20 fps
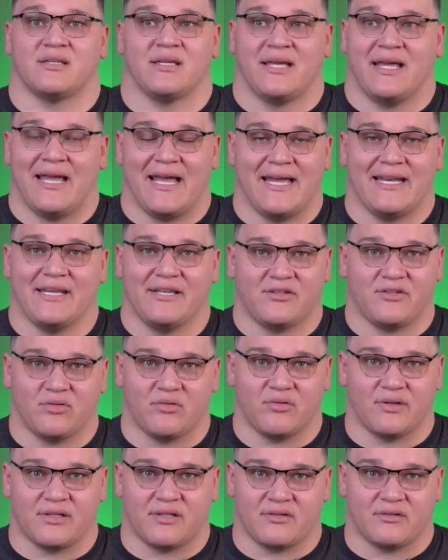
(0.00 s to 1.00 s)
any
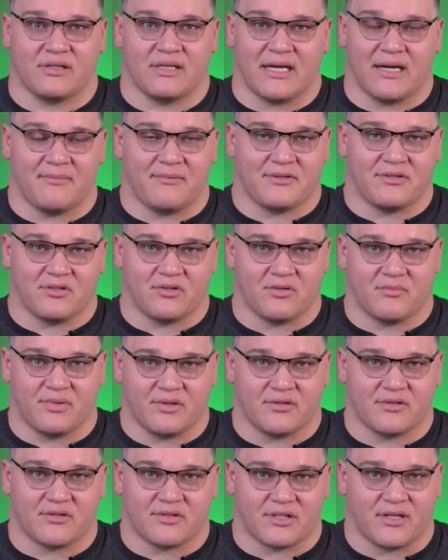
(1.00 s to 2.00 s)
tool that you adopt that you don't
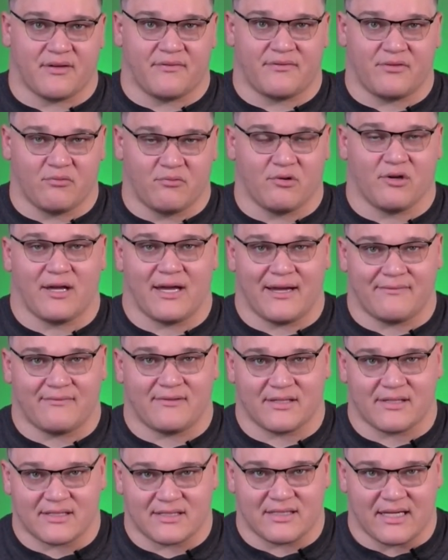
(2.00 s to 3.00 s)
build yourself, you will have
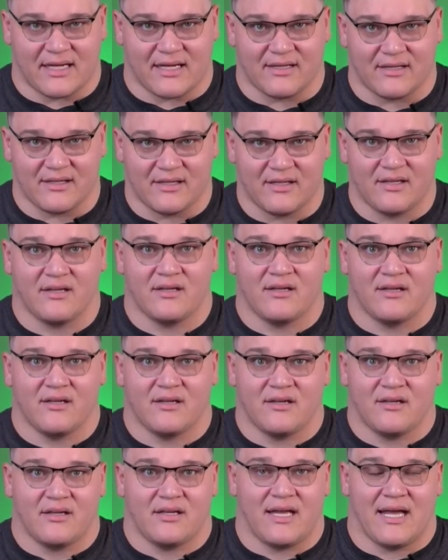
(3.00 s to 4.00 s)
to extend
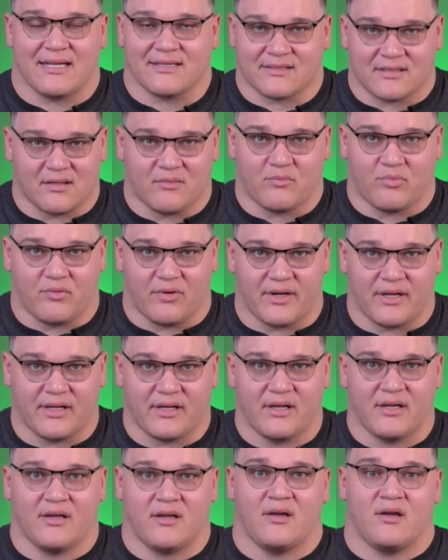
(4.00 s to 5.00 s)
at some
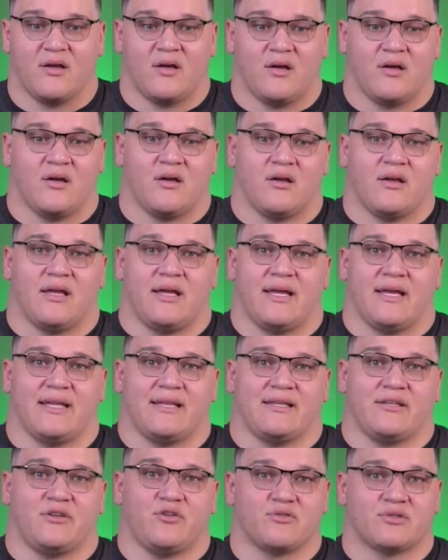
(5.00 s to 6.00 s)
point.
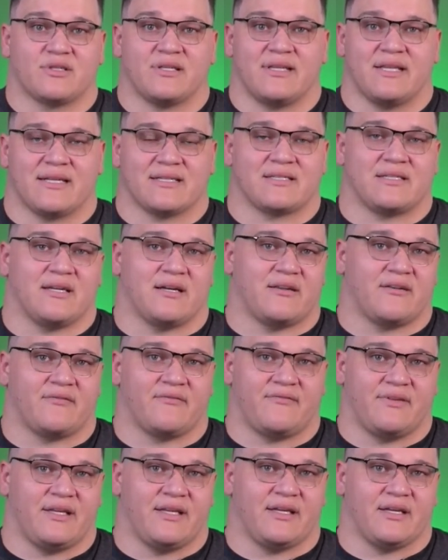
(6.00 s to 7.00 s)
And usually that's
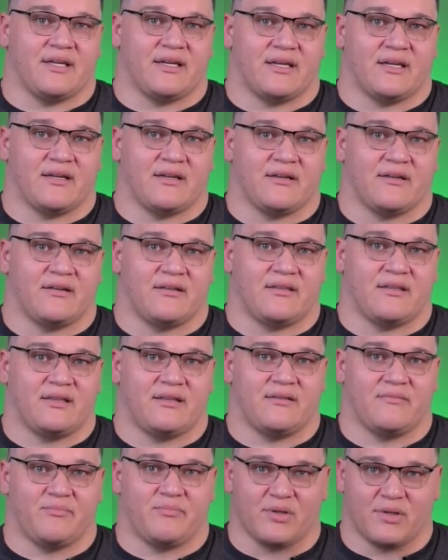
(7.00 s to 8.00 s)
done via
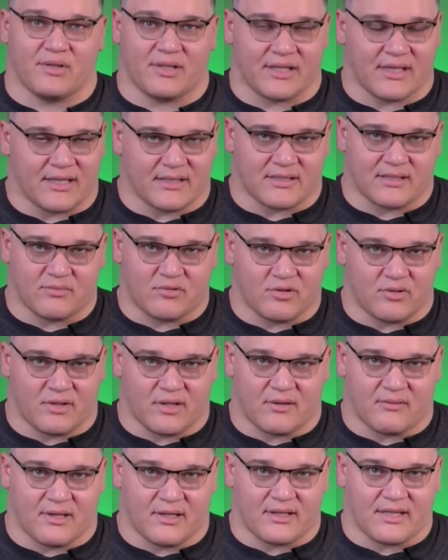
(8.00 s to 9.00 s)
building custom
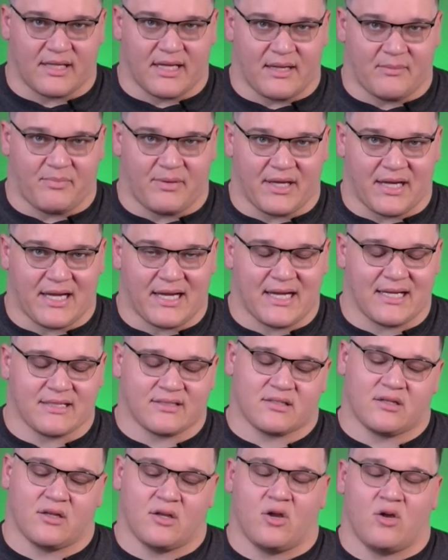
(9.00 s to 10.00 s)
tooling around the
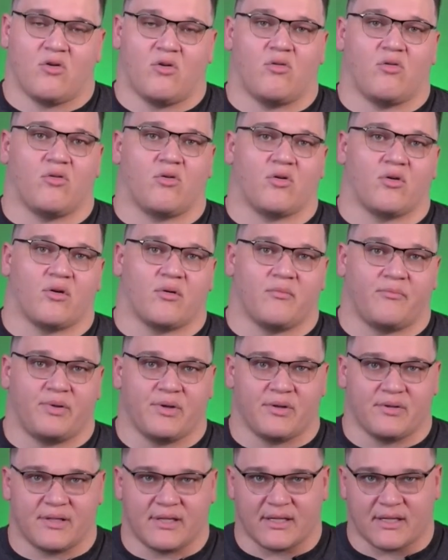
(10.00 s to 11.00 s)
APIs, or
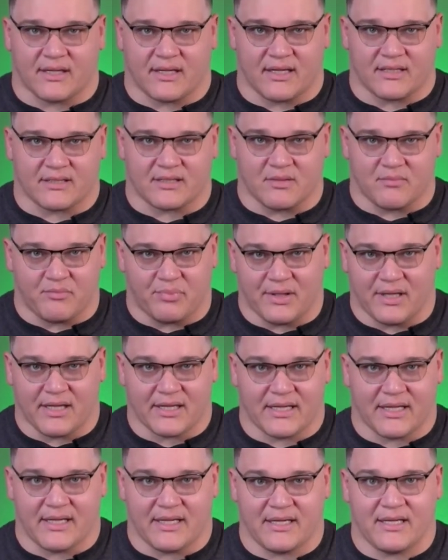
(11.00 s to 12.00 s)
building a custom
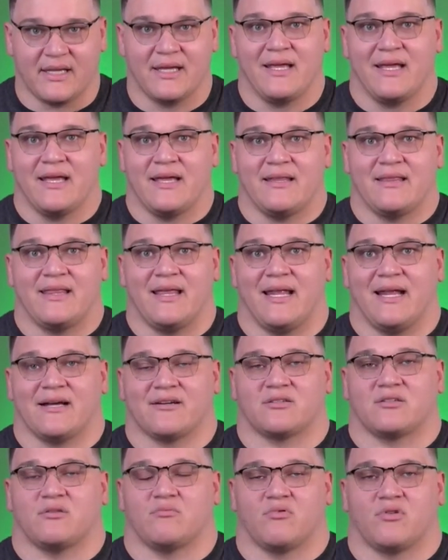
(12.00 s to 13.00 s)
plugin that
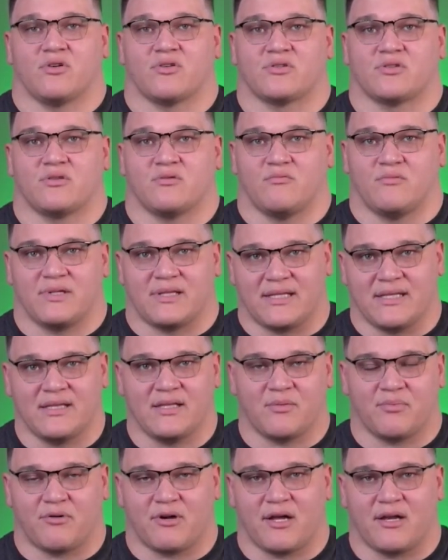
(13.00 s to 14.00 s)
actually works within
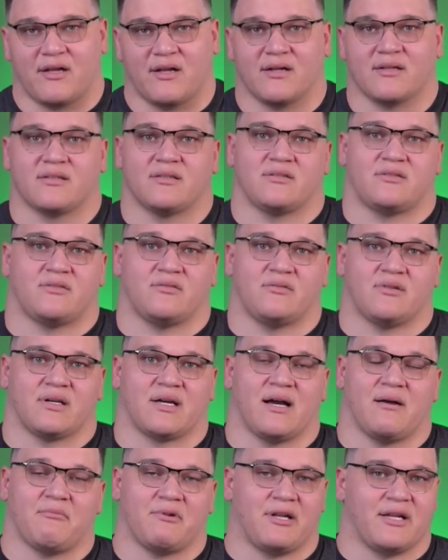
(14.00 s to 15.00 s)
the product to
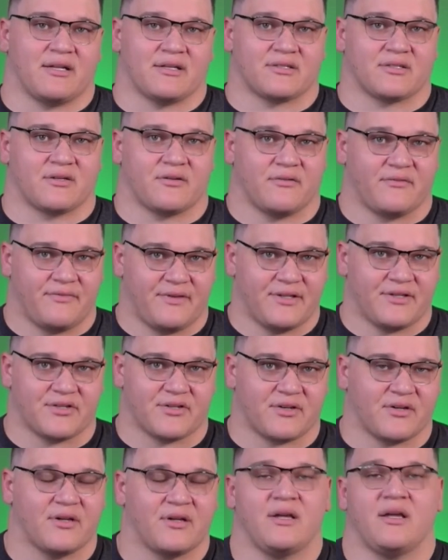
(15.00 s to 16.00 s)
accommodate a certain
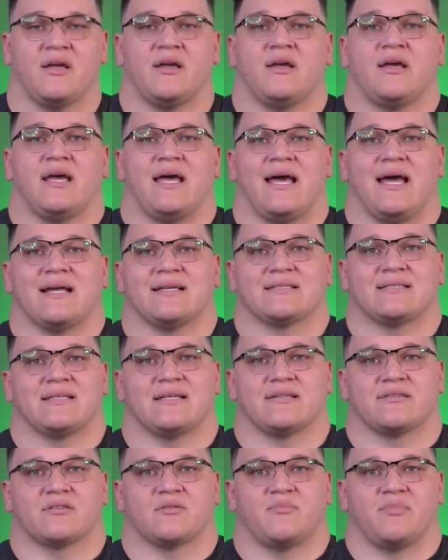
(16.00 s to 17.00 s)
feature as
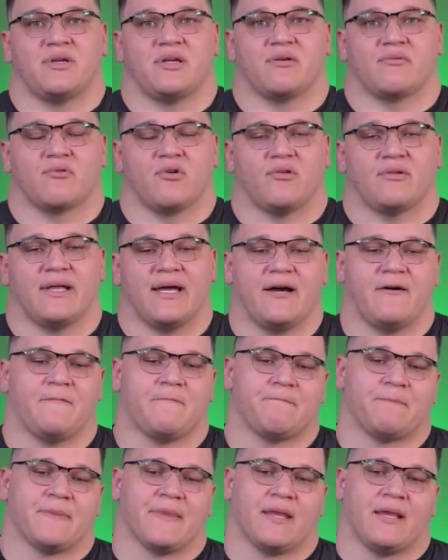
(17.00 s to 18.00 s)
things are being rolled
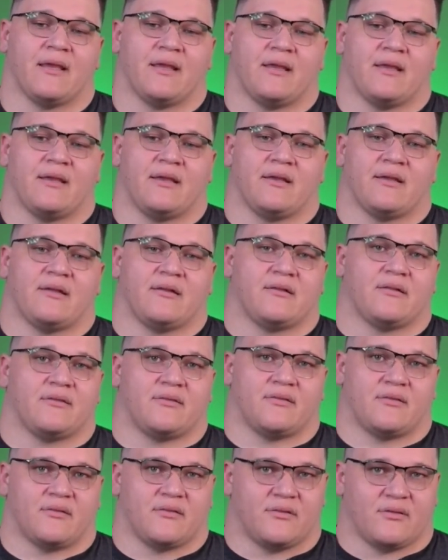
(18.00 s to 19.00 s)
out.
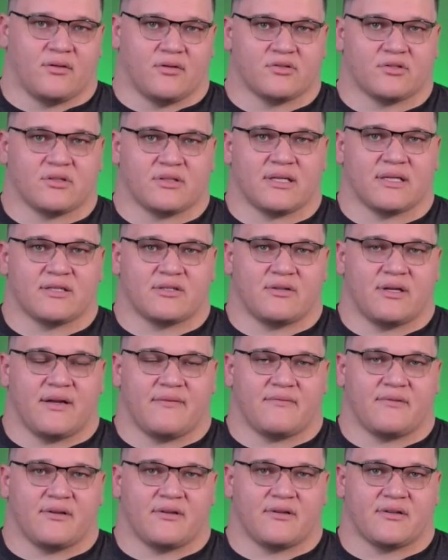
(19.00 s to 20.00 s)
Those are things you
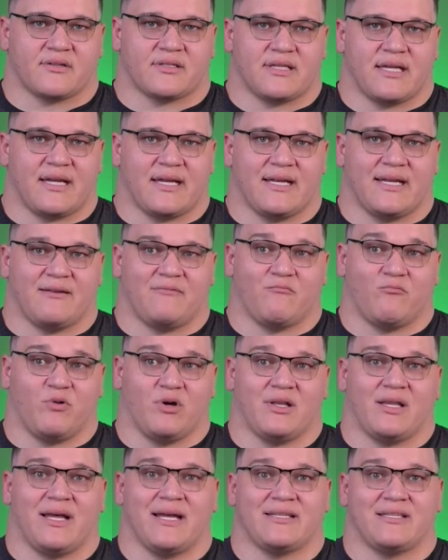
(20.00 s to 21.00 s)
have to understand. And
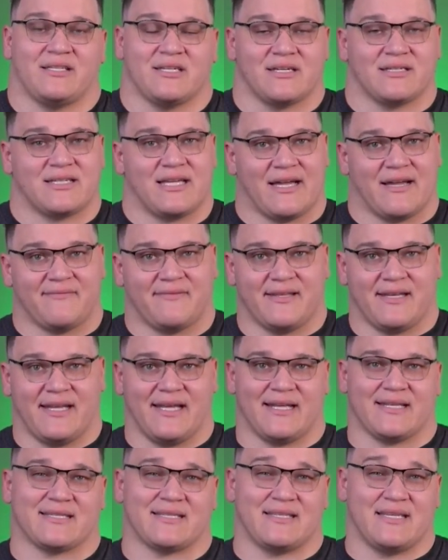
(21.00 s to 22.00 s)
will I just have to
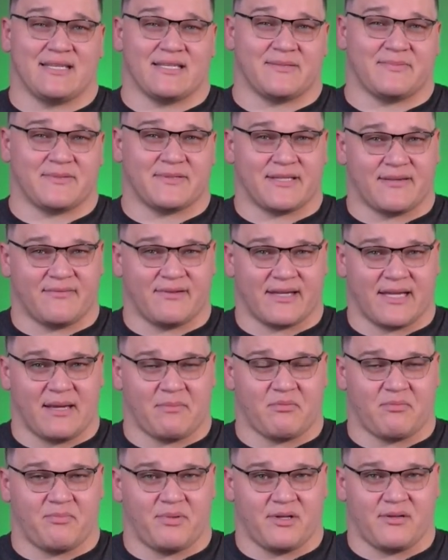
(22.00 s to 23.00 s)
enhance this specific
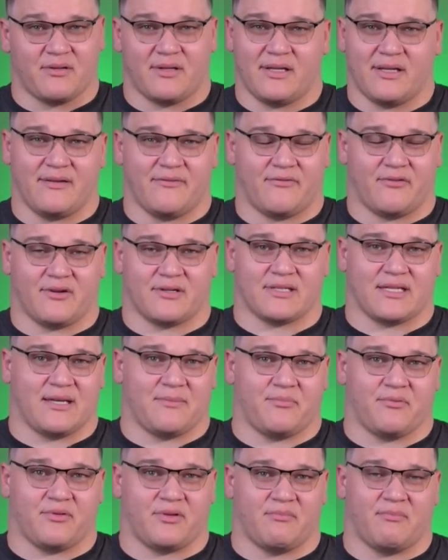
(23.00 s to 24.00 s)
capability, for
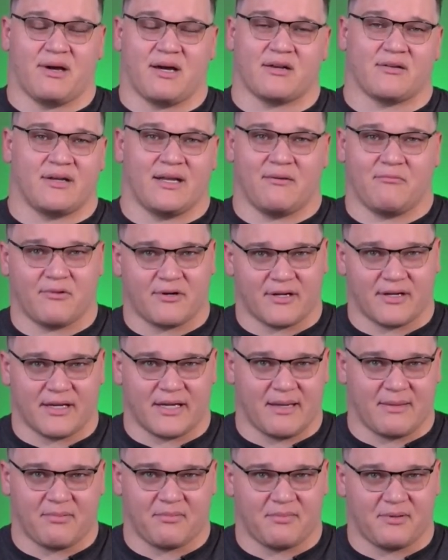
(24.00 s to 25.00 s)
example, the modern networking
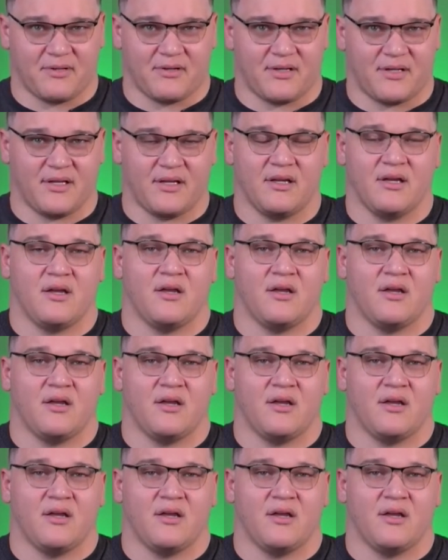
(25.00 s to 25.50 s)
capability,